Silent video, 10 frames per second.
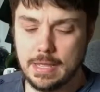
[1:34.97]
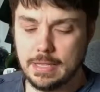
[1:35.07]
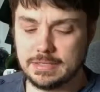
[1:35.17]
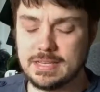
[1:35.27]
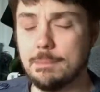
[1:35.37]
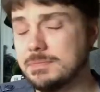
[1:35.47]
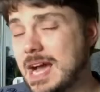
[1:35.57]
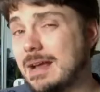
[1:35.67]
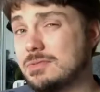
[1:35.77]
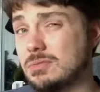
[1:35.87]

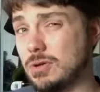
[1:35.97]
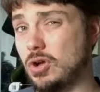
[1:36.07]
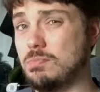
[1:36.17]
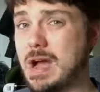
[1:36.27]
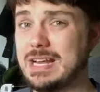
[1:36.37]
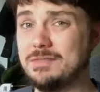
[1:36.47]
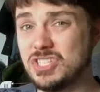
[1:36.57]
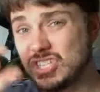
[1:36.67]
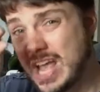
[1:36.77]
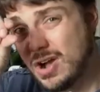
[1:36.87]
Sometimes the bulb might even
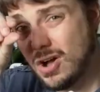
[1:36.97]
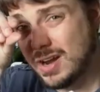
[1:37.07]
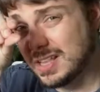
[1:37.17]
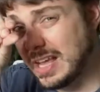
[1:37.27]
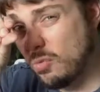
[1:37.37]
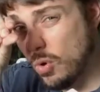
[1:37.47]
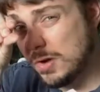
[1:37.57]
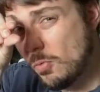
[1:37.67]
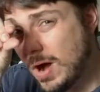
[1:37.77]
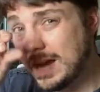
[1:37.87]
stay on at like
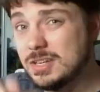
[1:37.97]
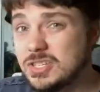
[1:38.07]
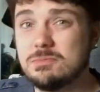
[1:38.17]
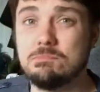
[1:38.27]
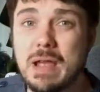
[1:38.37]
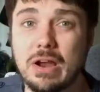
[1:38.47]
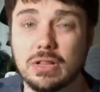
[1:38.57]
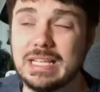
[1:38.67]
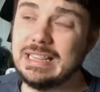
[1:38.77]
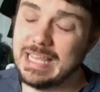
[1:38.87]
1 watt and it's just
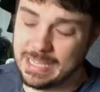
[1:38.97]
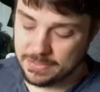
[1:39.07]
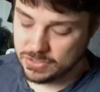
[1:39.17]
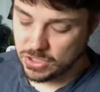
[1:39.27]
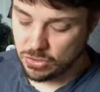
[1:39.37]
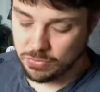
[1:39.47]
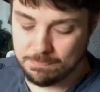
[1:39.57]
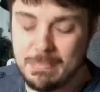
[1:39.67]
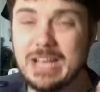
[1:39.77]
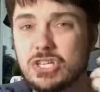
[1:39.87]
barely lit, so
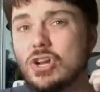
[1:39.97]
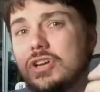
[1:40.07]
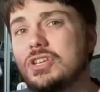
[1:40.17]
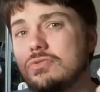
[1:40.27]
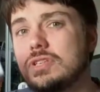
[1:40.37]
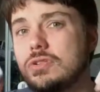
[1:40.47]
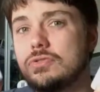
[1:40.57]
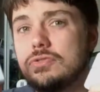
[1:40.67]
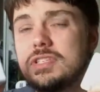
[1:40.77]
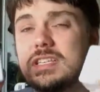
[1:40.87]
make sure you
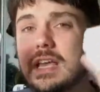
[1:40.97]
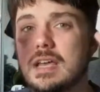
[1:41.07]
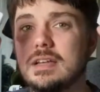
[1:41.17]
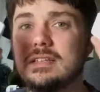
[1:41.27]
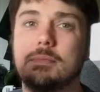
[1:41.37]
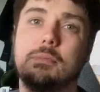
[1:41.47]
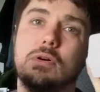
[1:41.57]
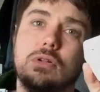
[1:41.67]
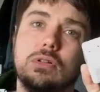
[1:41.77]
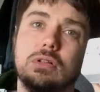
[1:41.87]
use
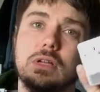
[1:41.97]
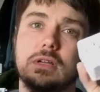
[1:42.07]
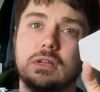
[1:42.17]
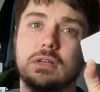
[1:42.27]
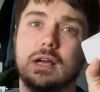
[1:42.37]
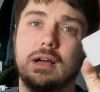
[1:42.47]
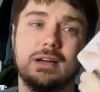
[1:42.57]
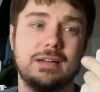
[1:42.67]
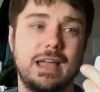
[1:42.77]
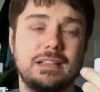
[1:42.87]
dimmable
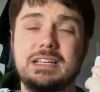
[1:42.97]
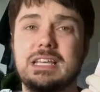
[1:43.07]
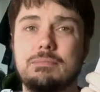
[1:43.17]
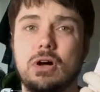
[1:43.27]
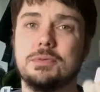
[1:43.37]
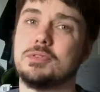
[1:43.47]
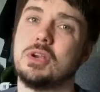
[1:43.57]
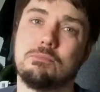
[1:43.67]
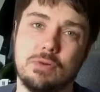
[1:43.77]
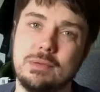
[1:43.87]
LED bulbs, which
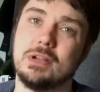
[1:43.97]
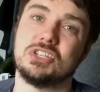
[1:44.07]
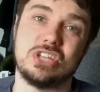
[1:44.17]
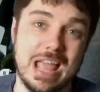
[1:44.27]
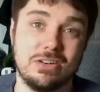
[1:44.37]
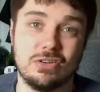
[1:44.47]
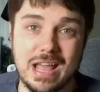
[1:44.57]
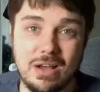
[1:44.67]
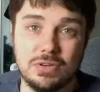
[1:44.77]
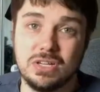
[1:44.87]
are pretty much standard
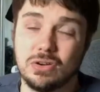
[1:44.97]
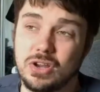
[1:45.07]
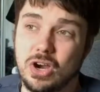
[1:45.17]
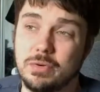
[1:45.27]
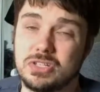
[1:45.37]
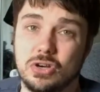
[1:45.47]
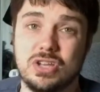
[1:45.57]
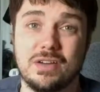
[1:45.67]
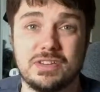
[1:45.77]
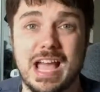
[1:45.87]
now. When you go to the hardware store,
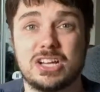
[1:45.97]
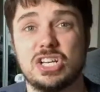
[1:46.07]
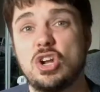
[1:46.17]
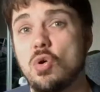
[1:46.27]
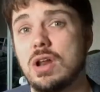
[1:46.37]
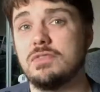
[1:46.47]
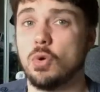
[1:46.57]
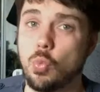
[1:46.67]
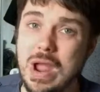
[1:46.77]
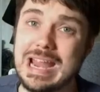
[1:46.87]
you have to actually go out of
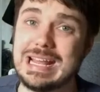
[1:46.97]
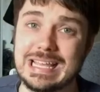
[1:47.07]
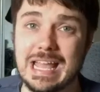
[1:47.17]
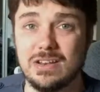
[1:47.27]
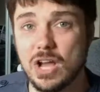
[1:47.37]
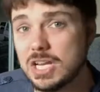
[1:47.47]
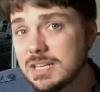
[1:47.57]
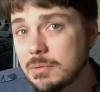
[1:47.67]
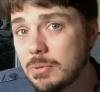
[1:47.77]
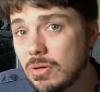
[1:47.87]
your way to get
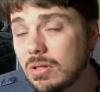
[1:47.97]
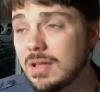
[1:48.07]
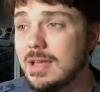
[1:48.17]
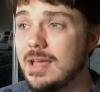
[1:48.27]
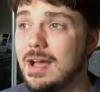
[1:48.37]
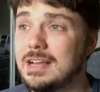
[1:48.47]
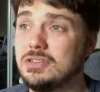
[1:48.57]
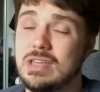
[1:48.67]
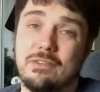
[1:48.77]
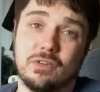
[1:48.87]
non-dimmable. I
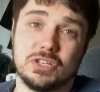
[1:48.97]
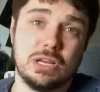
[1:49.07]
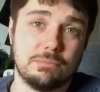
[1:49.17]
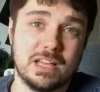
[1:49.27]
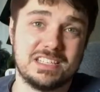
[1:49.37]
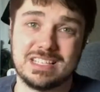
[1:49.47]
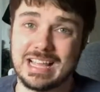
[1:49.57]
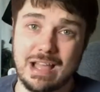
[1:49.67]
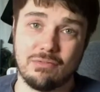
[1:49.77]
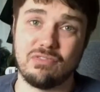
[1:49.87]
do that for cheap places
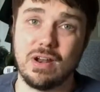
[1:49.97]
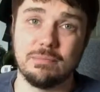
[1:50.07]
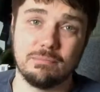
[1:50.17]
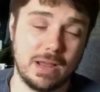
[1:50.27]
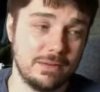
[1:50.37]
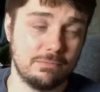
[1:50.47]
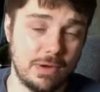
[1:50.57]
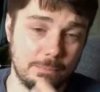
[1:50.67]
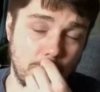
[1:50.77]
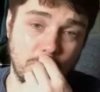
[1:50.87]
like out front my
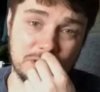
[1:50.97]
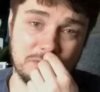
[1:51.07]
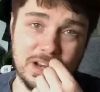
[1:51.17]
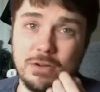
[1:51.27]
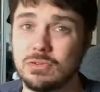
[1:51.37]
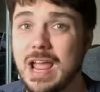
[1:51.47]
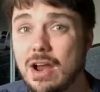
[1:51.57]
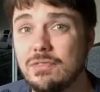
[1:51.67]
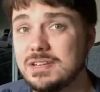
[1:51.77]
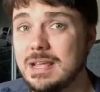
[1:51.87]
porch where I don't
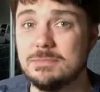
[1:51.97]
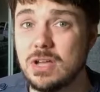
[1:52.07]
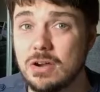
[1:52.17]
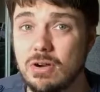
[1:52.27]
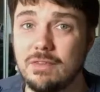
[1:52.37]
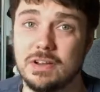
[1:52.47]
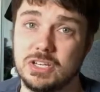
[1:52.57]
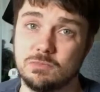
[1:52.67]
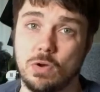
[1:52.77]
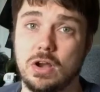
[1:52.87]
care if it dims on or off, I
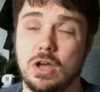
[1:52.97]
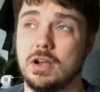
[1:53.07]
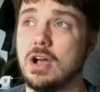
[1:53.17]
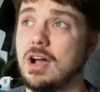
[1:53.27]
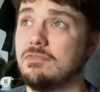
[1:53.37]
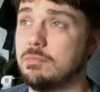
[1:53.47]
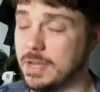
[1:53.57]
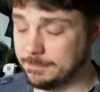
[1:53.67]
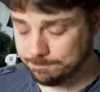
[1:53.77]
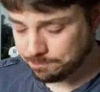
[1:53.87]
just want on and off,
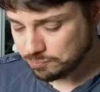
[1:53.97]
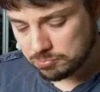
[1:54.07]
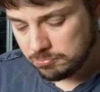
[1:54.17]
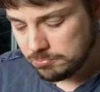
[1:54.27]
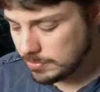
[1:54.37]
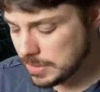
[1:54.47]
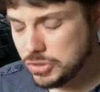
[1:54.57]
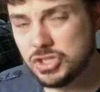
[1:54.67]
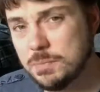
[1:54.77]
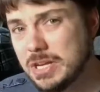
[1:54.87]
but
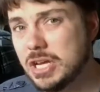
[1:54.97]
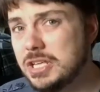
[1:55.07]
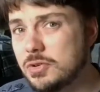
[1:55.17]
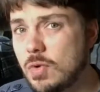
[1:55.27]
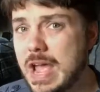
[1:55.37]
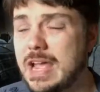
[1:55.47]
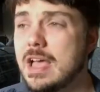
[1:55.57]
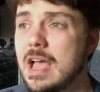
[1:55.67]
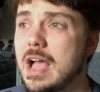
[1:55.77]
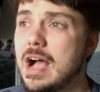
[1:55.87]
you should be good either way.
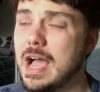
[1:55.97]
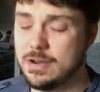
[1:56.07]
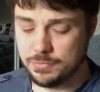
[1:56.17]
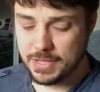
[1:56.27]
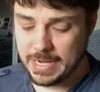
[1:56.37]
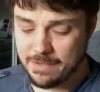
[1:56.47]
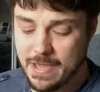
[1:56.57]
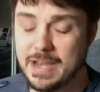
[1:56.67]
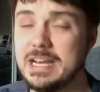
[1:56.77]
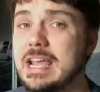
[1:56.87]
I don't think I've
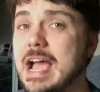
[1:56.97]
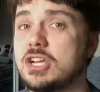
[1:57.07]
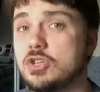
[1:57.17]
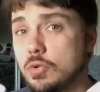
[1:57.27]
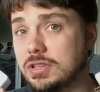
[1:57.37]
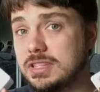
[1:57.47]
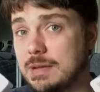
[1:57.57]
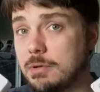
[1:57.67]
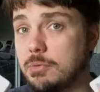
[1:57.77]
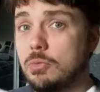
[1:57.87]
had any actual
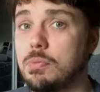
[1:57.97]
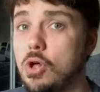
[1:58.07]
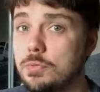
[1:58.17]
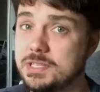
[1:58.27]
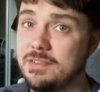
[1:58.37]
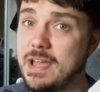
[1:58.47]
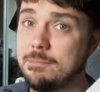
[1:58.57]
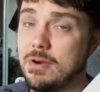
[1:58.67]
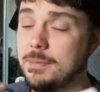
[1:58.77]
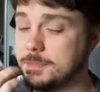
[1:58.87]
dimmable bulbs that have had
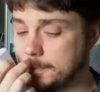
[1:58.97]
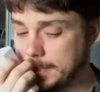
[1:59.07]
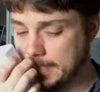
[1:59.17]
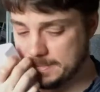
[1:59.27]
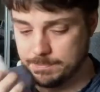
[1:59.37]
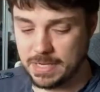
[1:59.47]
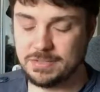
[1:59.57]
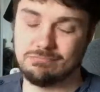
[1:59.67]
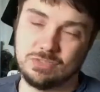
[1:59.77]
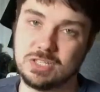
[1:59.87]
problems with these, but
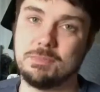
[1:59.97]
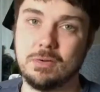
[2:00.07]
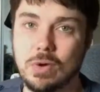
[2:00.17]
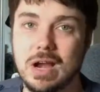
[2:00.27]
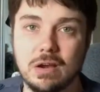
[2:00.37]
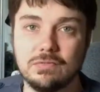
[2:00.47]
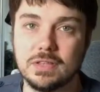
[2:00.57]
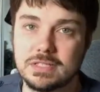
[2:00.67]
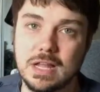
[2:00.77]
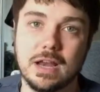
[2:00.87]
just be aware if
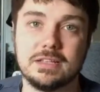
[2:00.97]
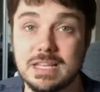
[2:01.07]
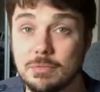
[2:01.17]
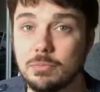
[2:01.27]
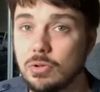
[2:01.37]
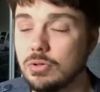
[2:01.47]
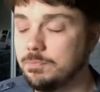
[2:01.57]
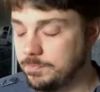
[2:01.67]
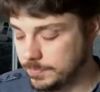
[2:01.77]
it's not a dimmable